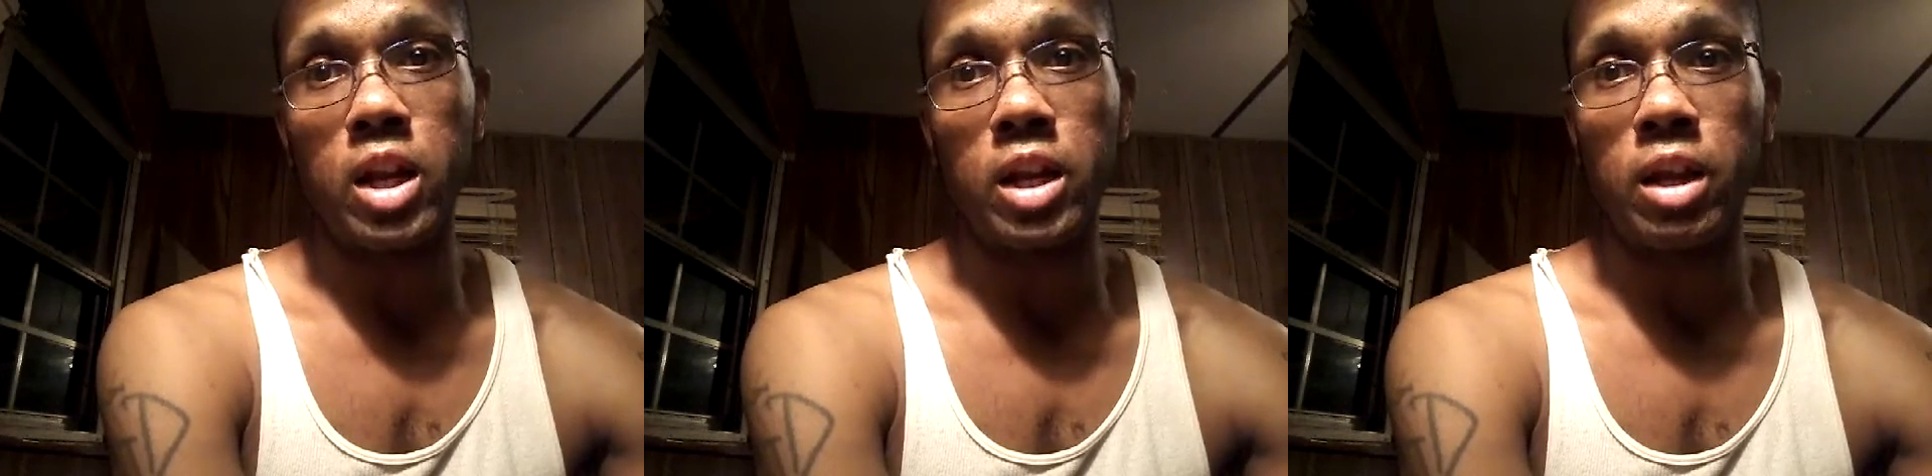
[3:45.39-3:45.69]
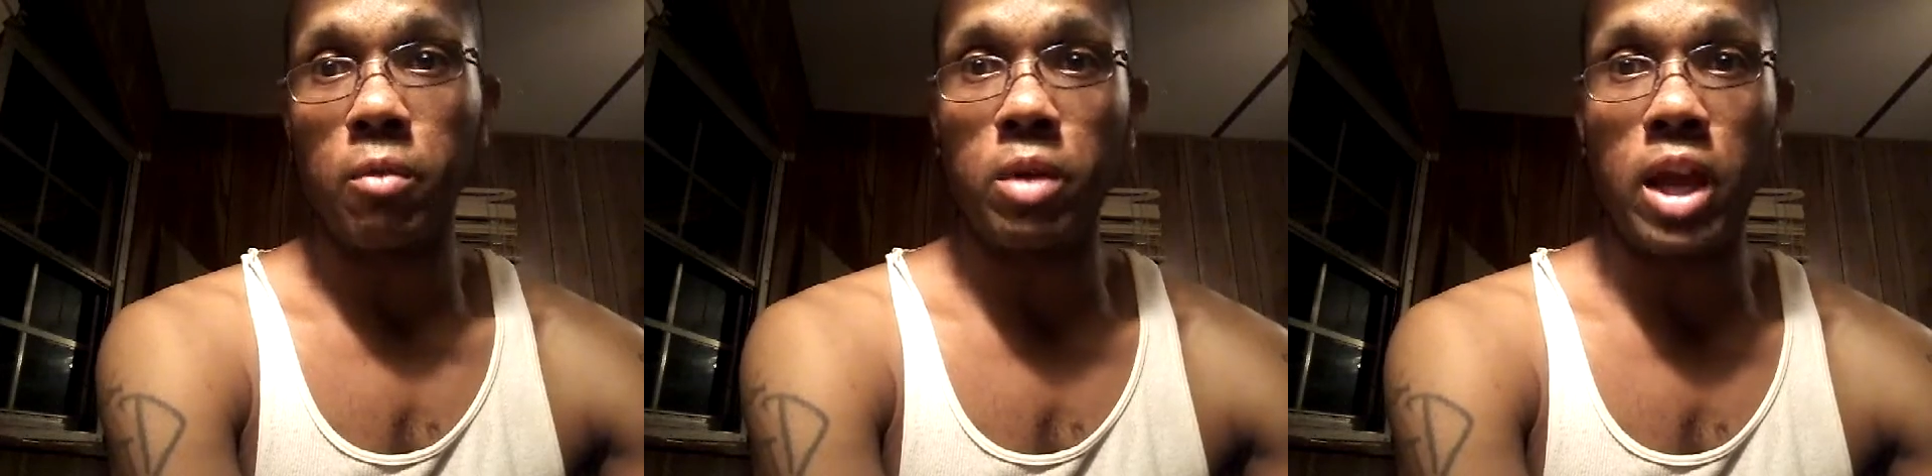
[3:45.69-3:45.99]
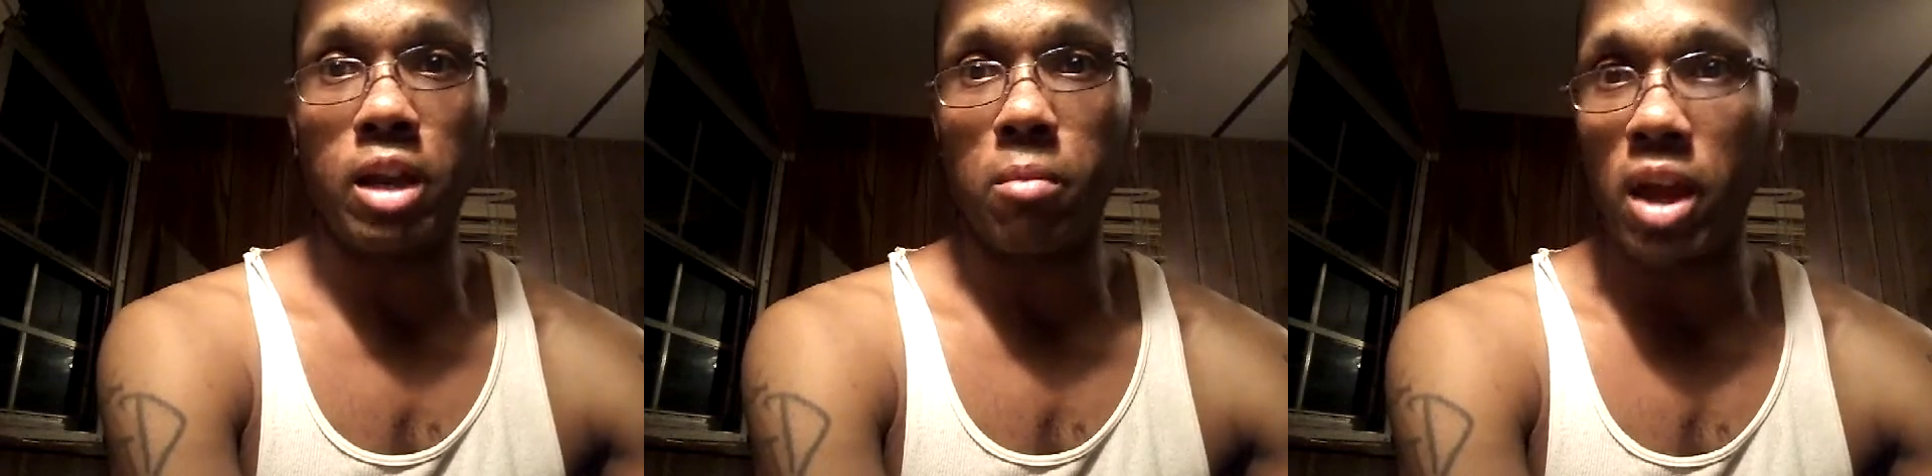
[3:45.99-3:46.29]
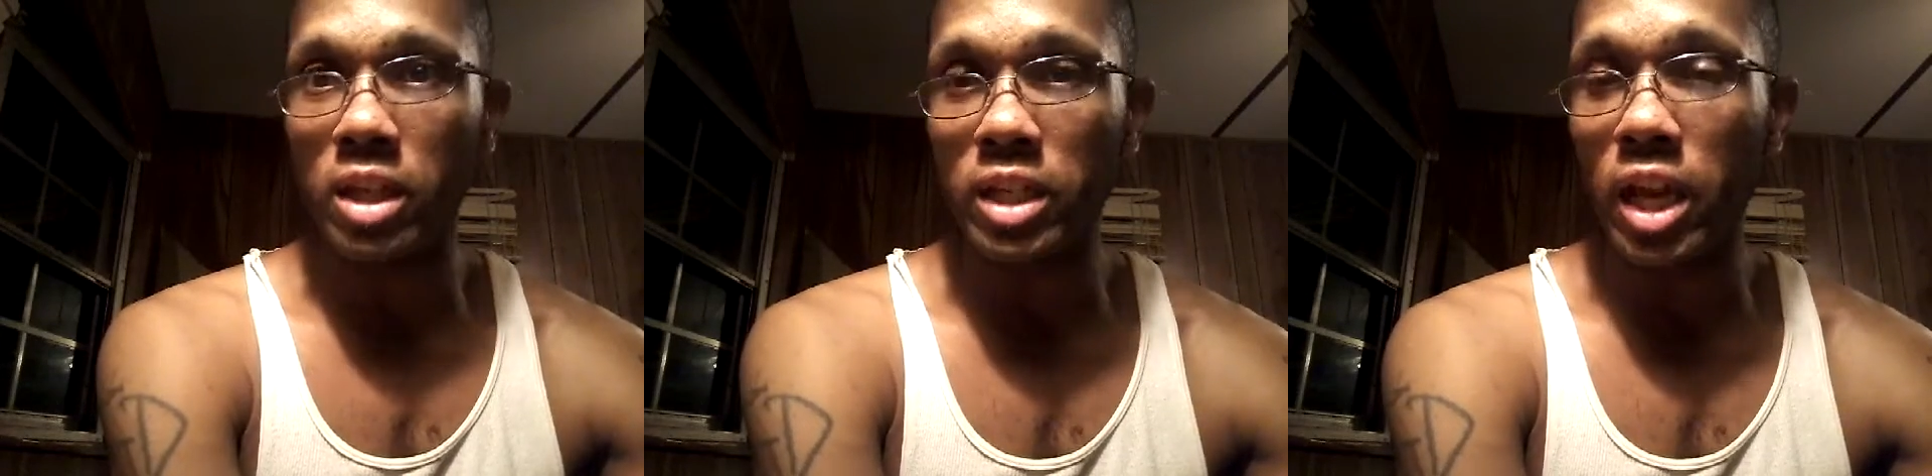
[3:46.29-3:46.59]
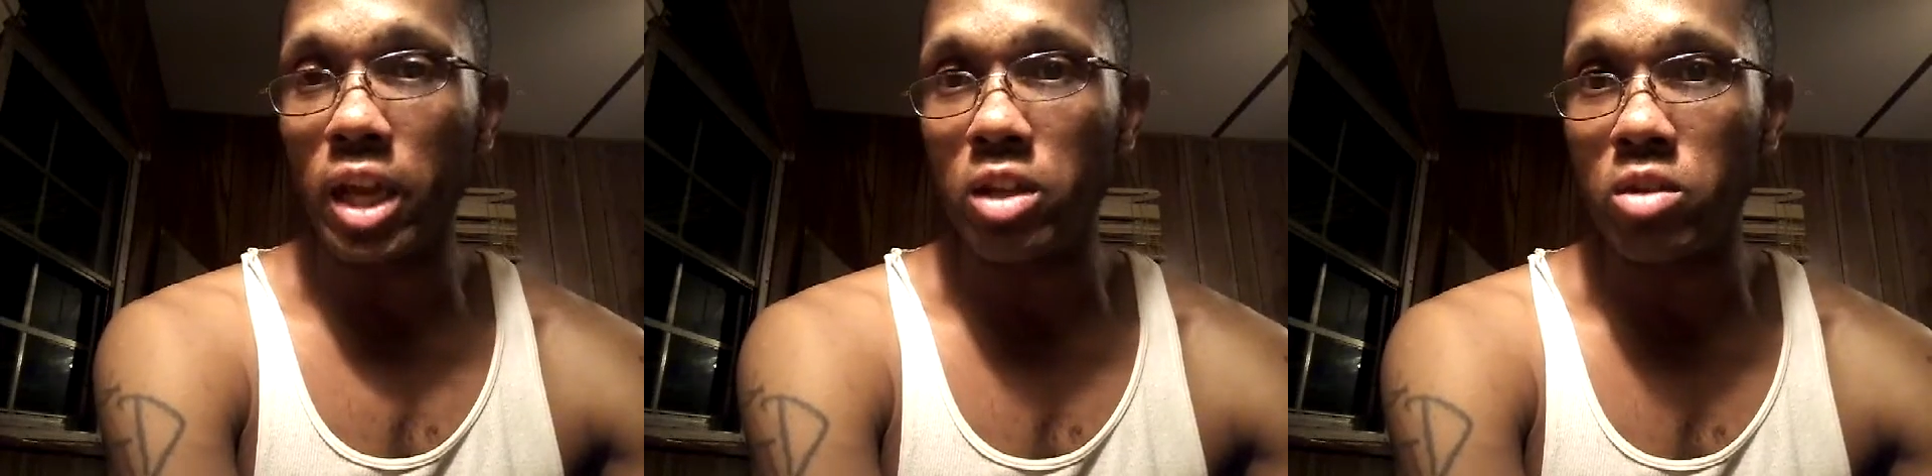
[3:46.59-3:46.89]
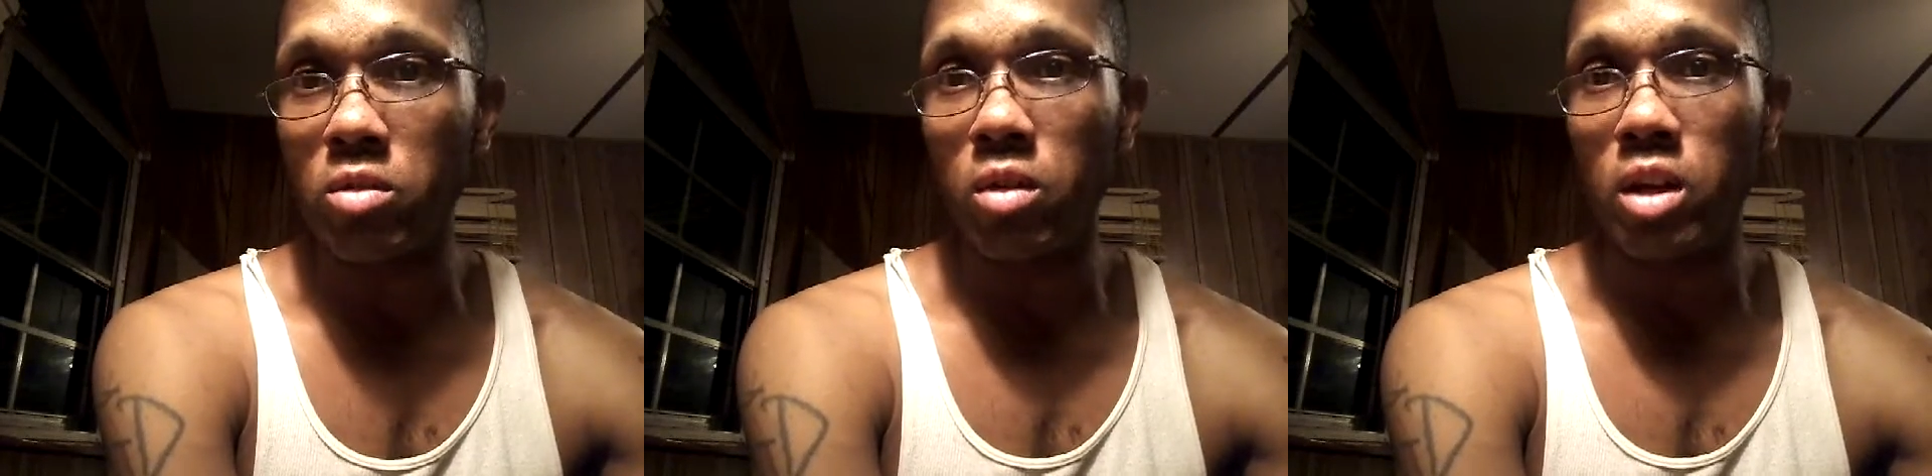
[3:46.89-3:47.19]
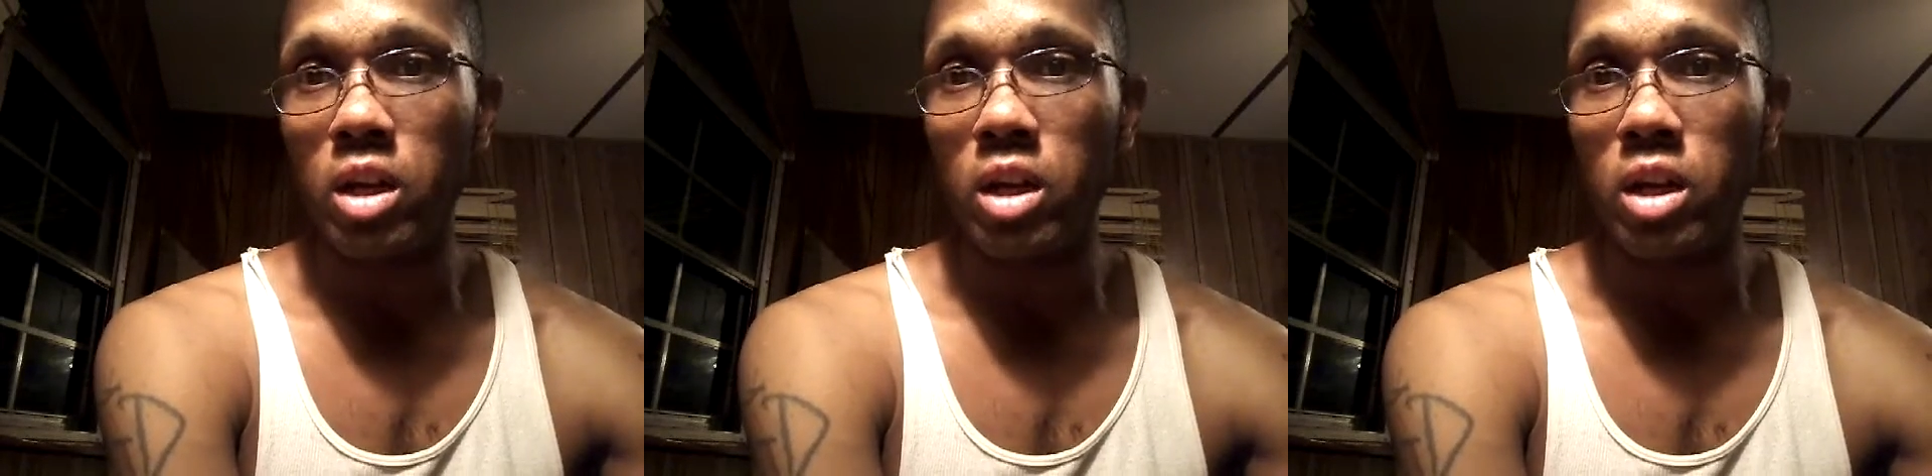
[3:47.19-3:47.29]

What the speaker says: that we had the mask I gave to you,"